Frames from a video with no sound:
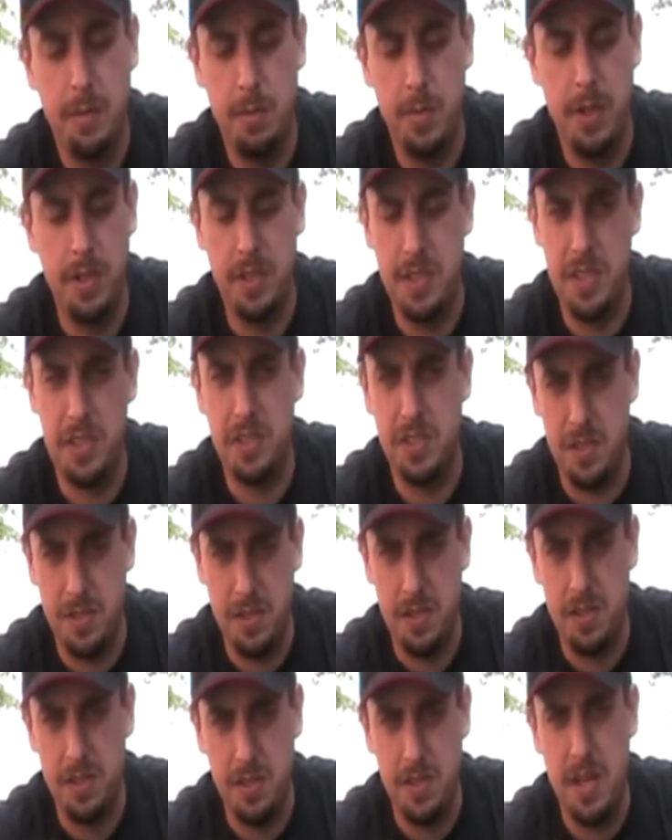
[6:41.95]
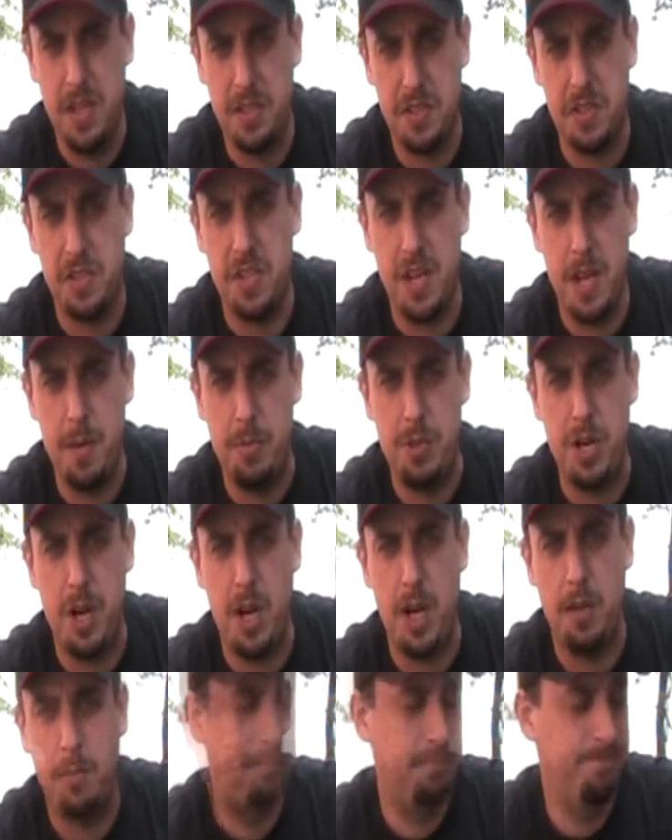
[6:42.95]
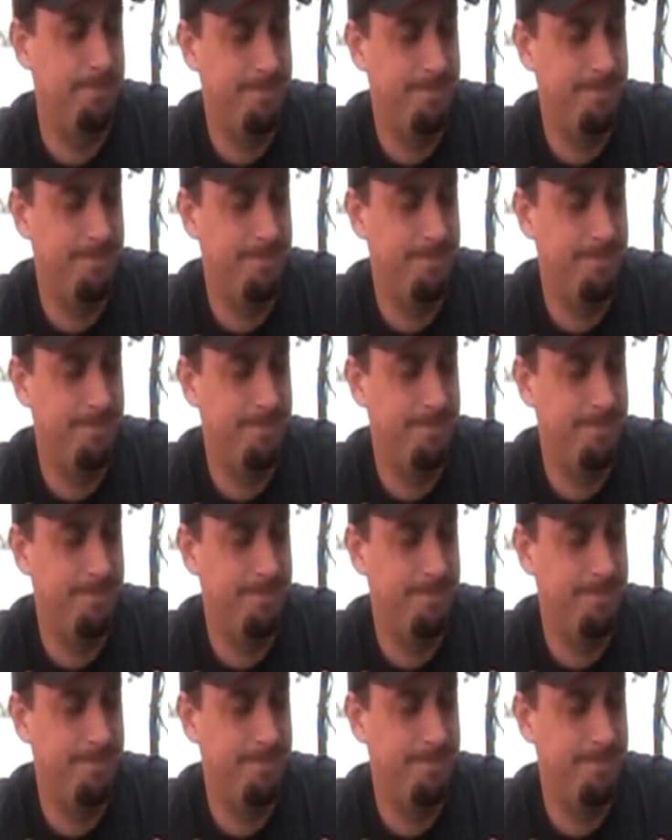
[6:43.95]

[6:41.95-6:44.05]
but this does the same job.